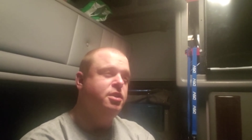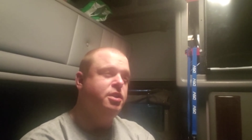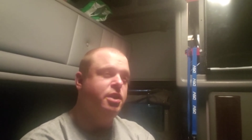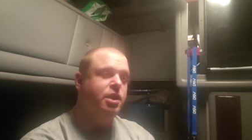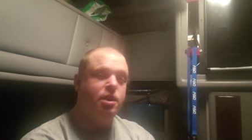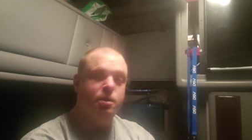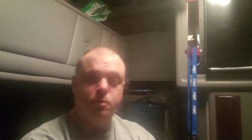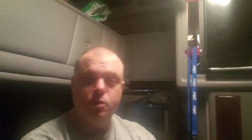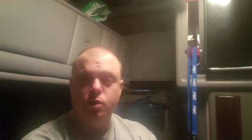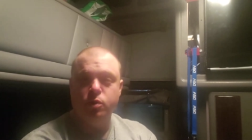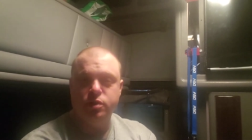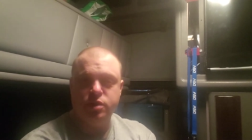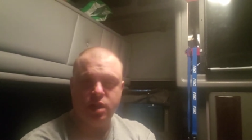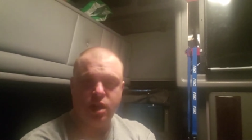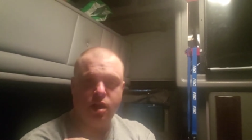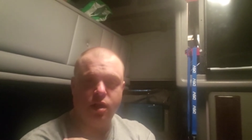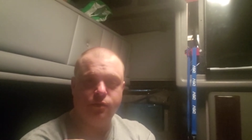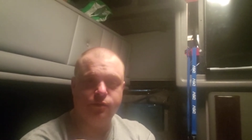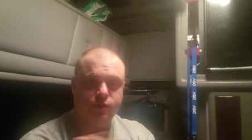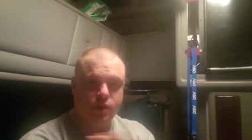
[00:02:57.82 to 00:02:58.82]
Get a
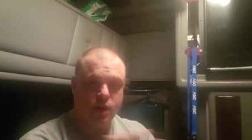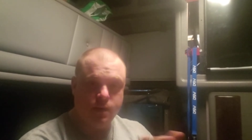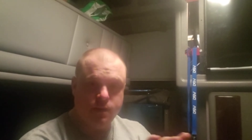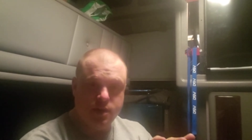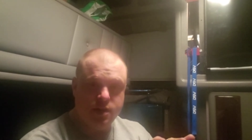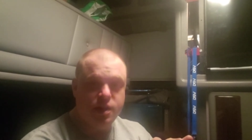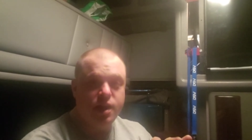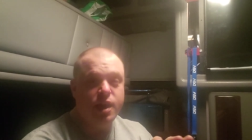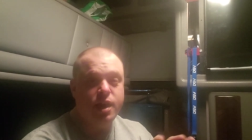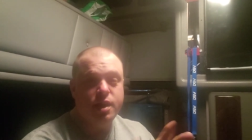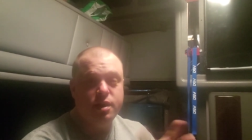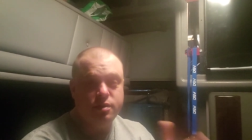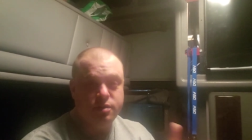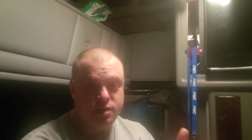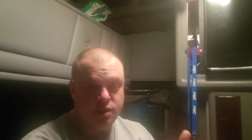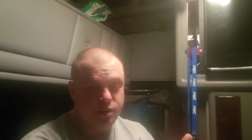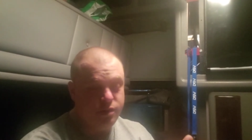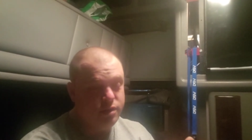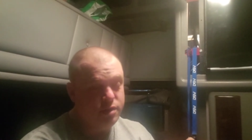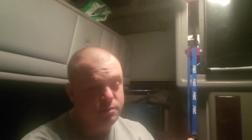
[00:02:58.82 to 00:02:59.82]
motel for every night
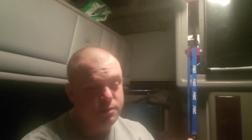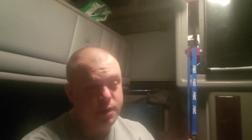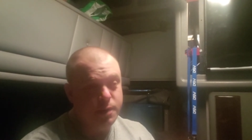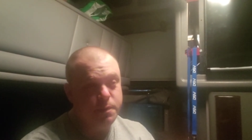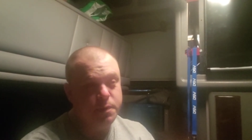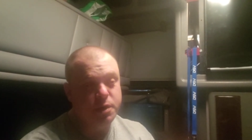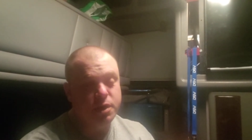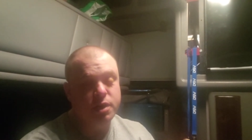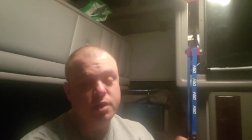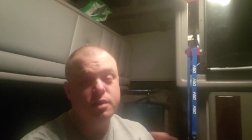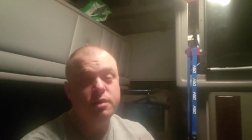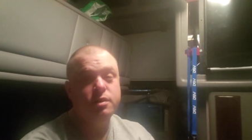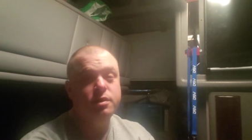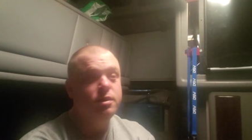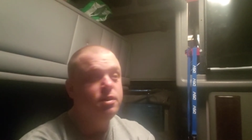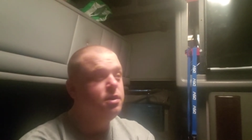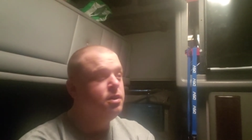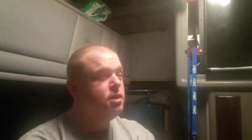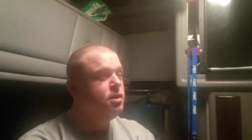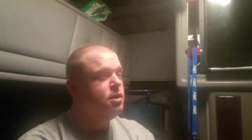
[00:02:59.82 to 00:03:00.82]
until you come up here.
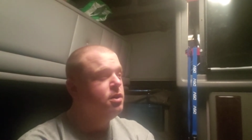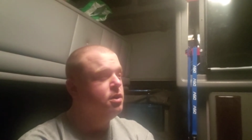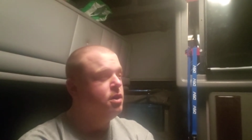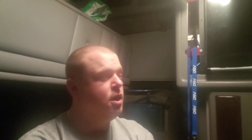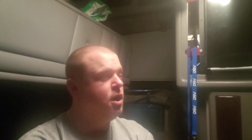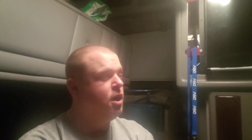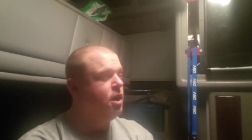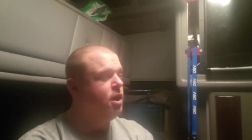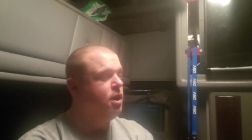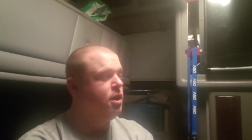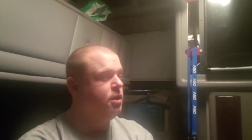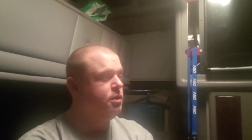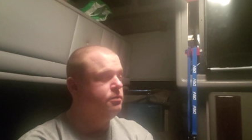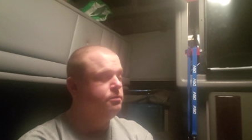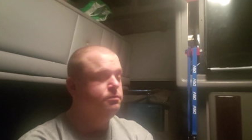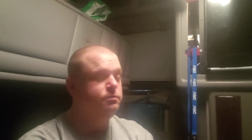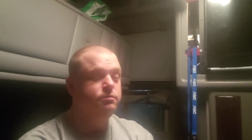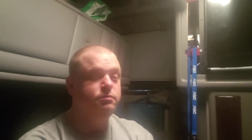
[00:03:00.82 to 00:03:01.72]
Uh,